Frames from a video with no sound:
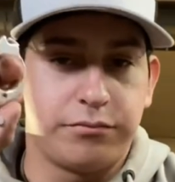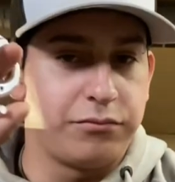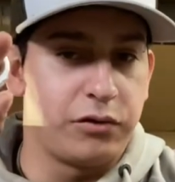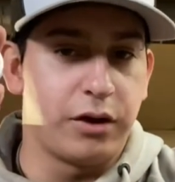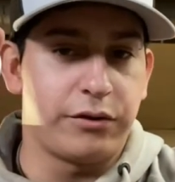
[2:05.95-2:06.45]

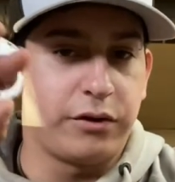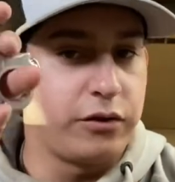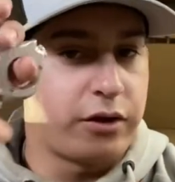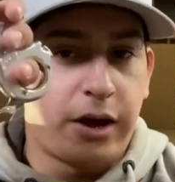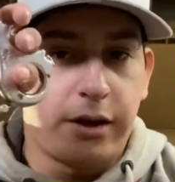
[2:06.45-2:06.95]
Nothing. You
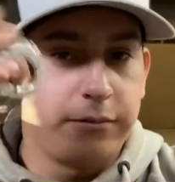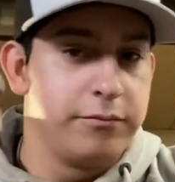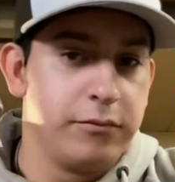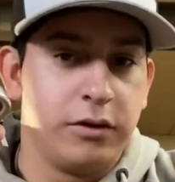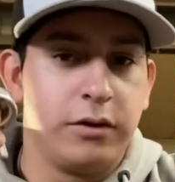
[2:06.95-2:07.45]
can't
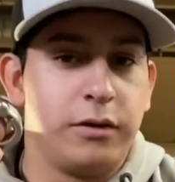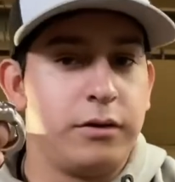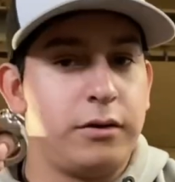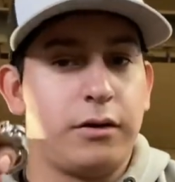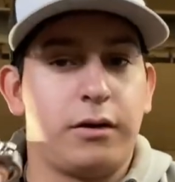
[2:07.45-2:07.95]

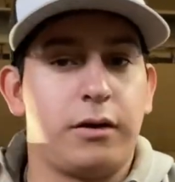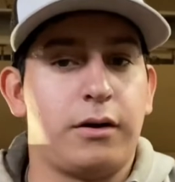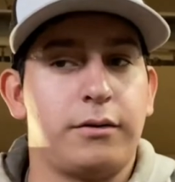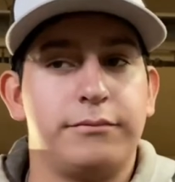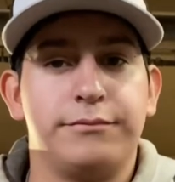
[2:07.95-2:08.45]

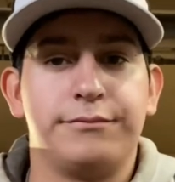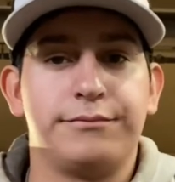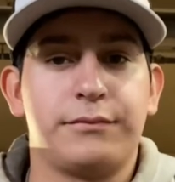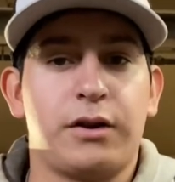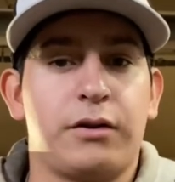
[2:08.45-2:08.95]
uh,
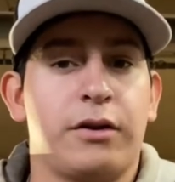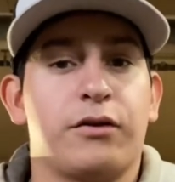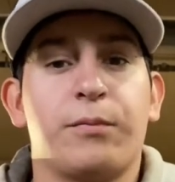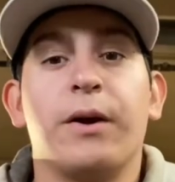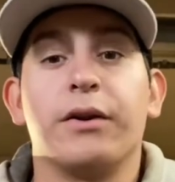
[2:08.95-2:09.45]

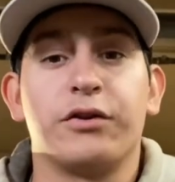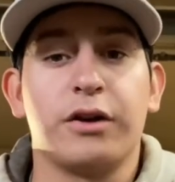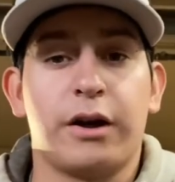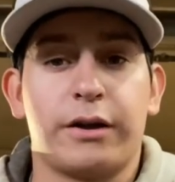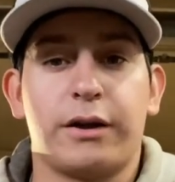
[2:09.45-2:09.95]
anticipate a
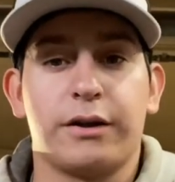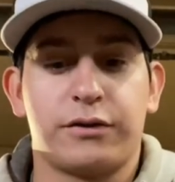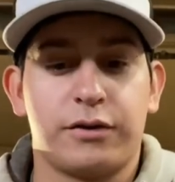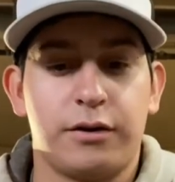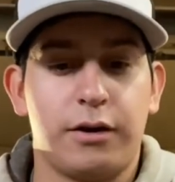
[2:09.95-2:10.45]
shot, I guess.